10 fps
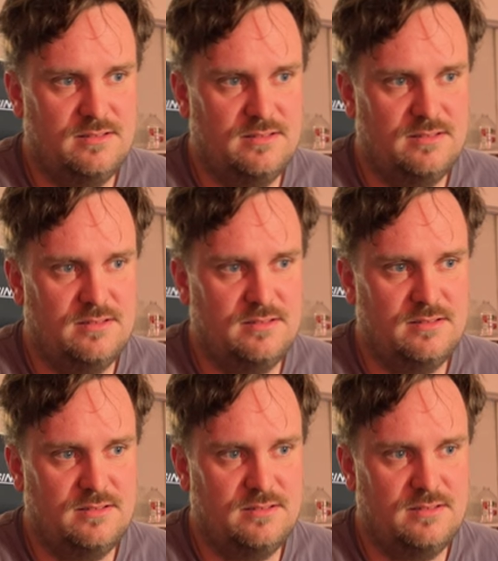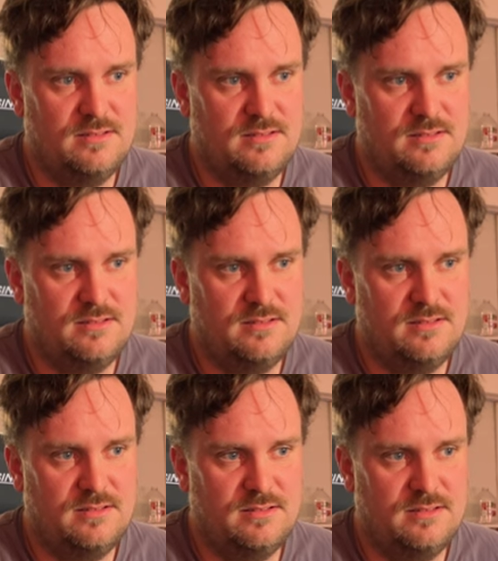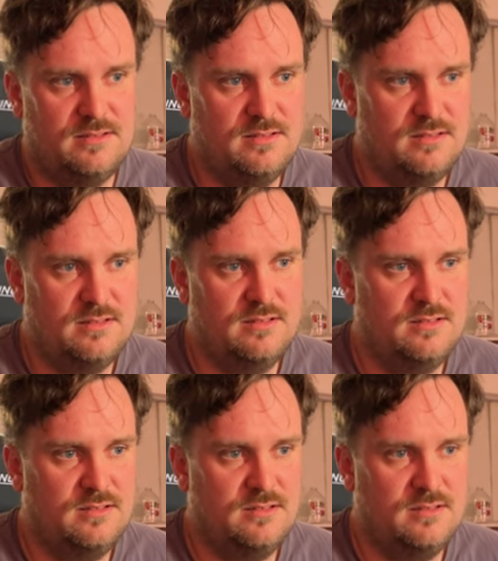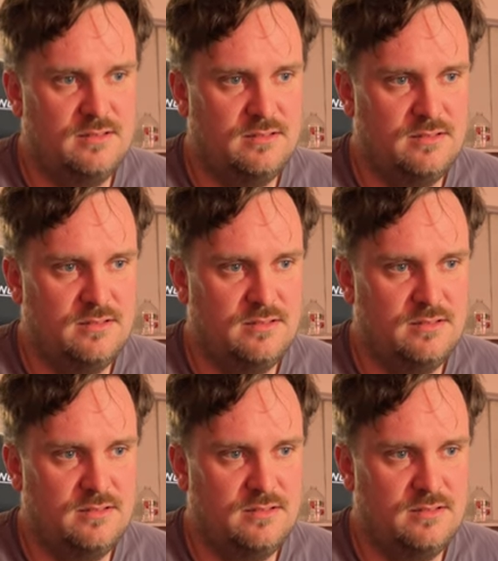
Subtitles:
(silent)